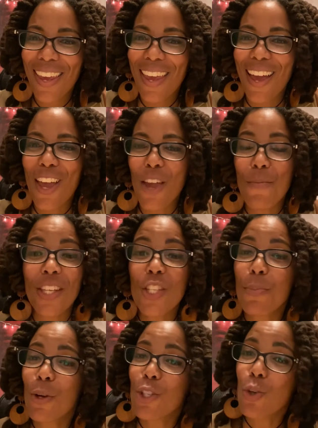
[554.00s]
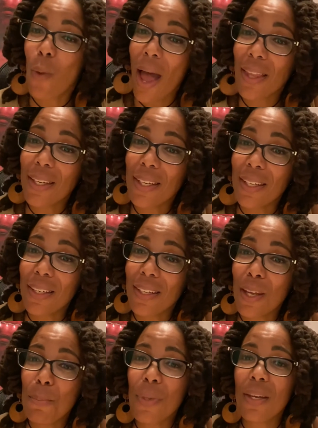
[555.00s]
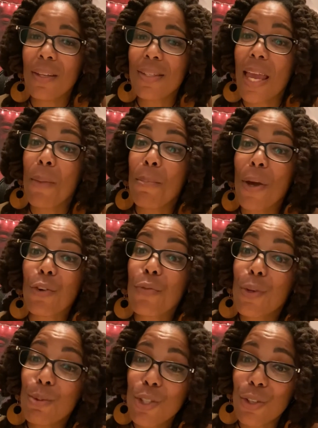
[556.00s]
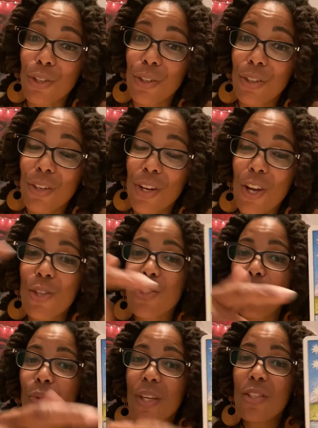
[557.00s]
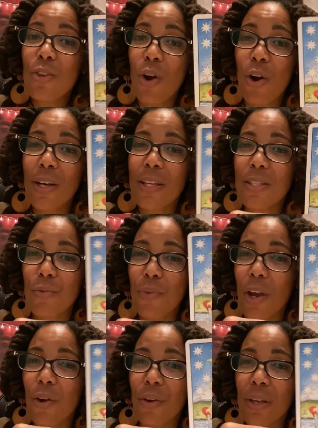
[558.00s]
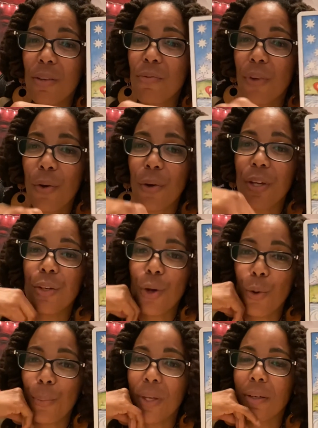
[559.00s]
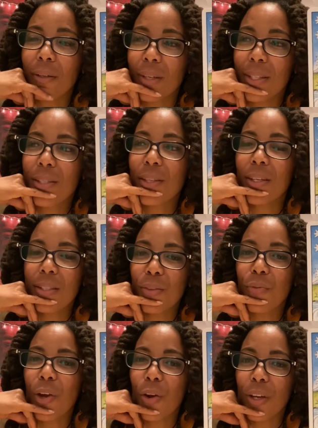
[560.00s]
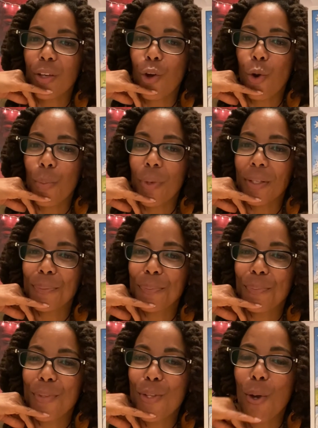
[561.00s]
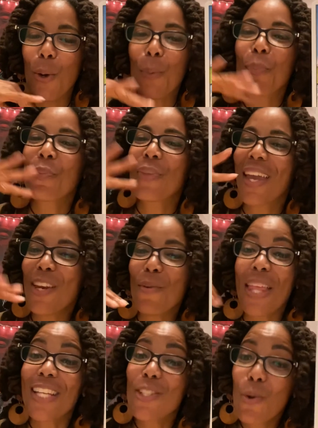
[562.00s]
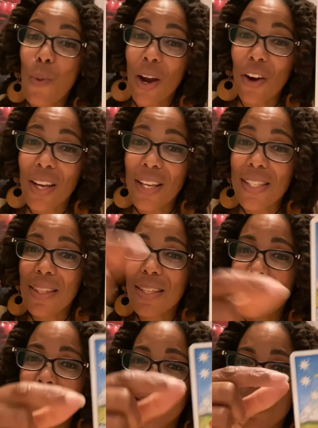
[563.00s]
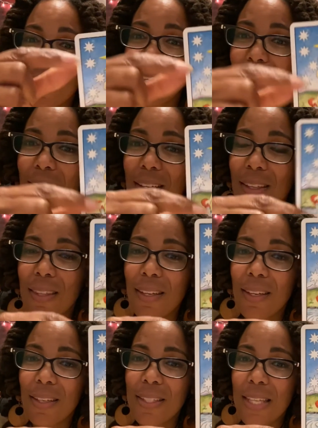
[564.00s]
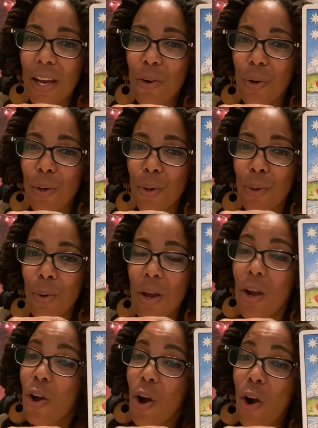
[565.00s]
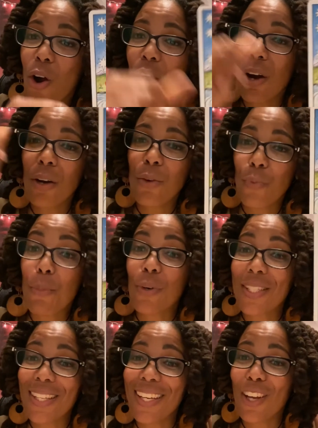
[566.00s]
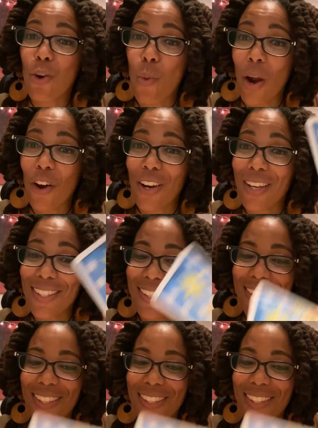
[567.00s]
It means spirituality. It means a better future. So this card is a very, very good omen. It's a very good omen. So anyway, that's Aquarius, and this is the tarot card representing Aquarius.